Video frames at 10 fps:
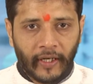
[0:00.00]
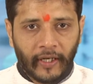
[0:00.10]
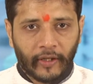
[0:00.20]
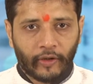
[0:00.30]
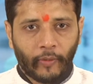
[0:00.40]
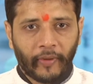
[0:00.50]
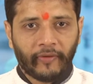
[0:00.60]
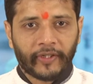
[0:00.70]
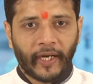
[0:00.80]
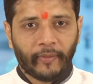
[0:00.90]
The topic
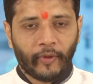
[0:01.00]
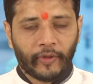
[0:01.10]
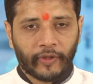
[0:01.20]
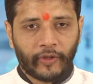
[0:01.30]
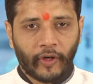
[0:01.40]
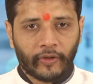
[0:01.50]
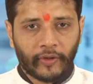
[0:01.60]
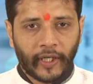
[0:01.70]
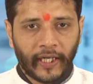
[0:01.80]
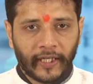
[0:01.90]
which I am going to talk
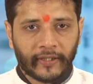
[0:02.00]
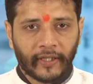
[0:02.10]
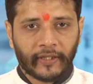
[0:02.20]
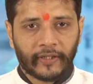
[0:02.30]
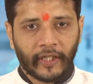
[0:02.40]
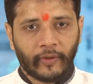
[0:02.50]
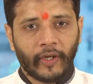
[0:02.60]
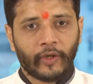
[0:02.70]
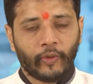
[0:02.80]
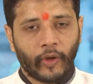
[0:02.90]
today is a sequel
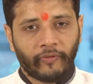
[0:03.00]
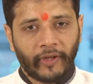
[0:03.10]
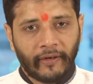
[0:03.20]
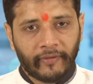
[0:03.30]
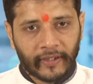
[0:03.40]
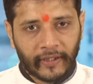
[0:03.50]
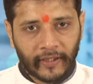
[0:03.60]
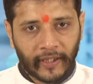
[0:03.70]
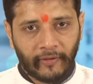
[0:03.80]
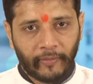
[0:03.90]
to what we have discussed in our